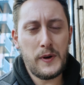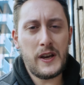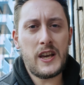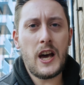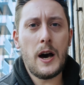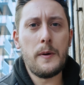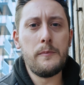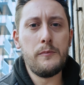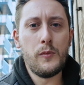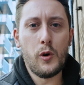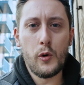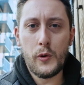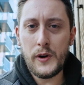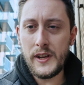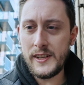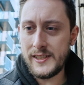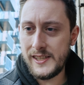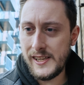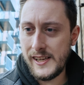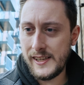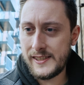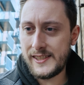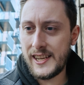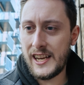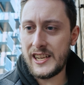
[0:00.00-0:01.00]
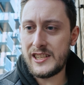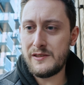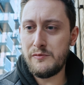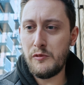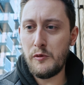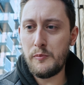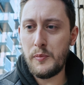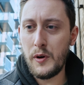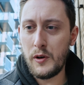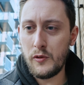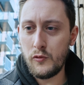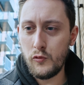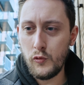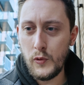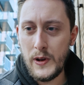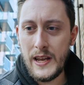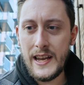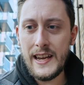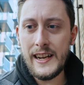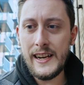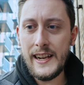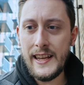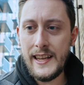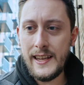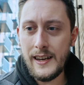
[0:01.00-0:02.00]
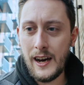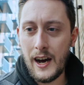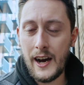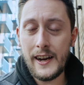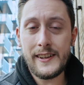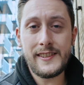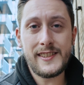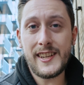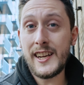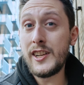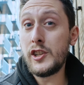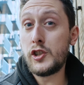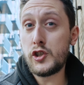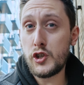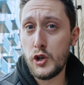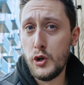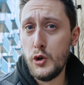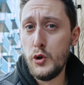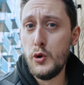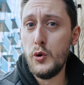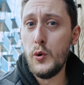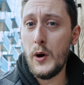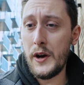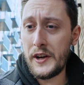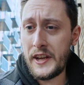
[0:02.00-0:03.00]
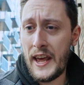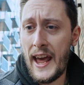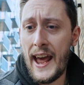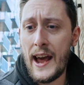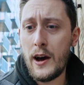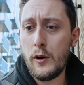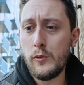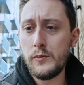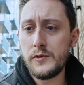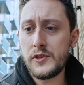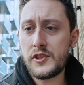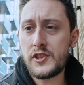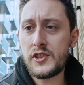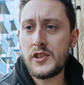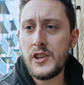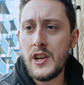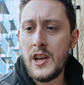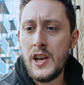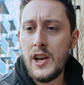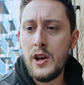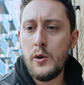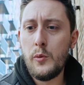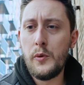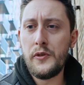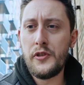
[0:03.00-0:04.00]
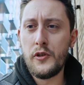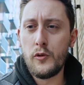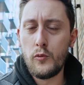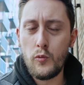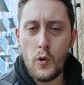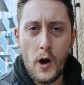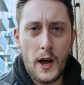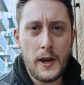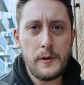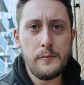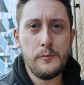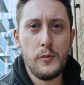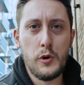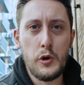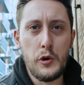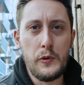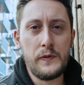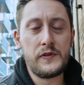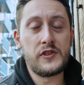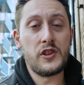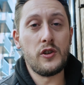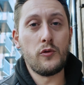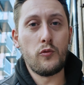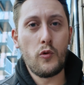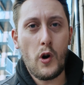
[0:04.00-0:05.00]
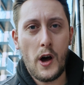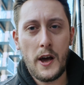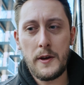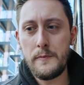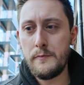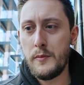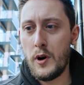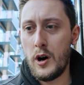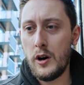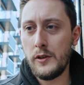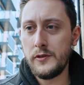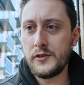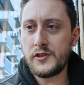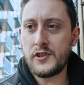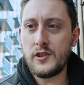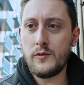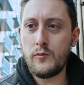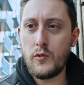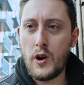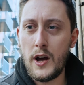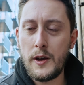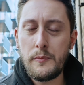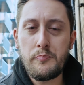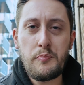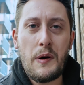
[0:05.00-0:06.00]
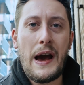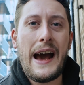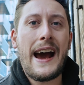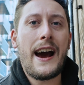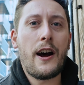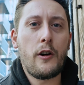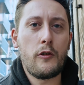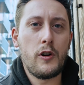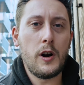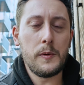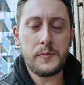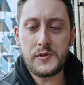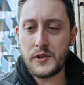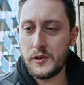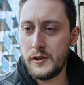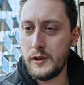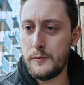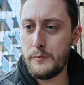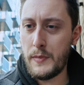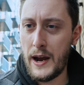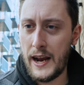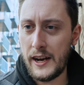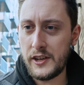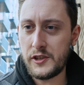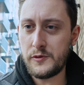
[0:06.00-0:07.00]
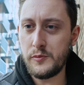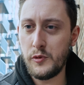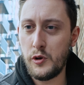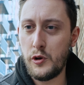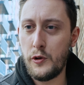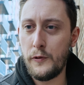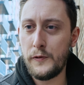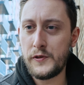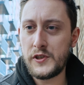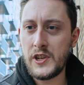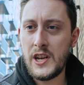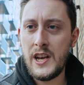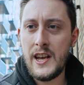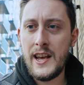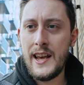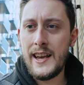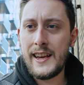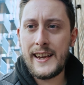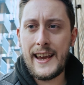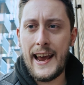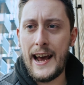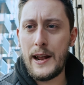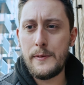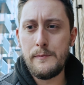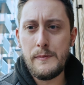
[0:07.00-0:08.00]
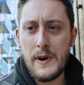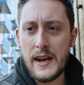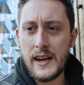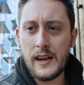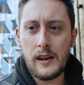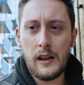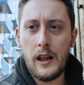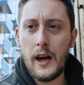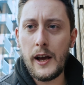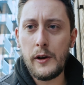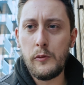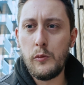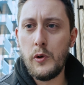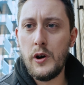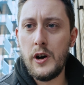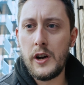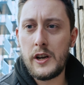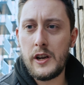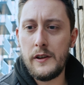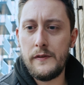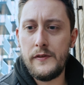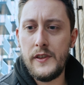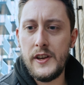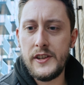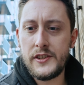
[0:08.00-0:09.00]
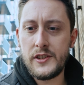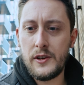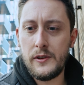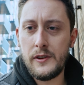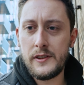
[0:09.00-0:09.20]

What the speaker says: become more easily accessible, but really, I'd say 2 accounts with the right moves, the right mons, the right power-ups on the max moves can make light work of this,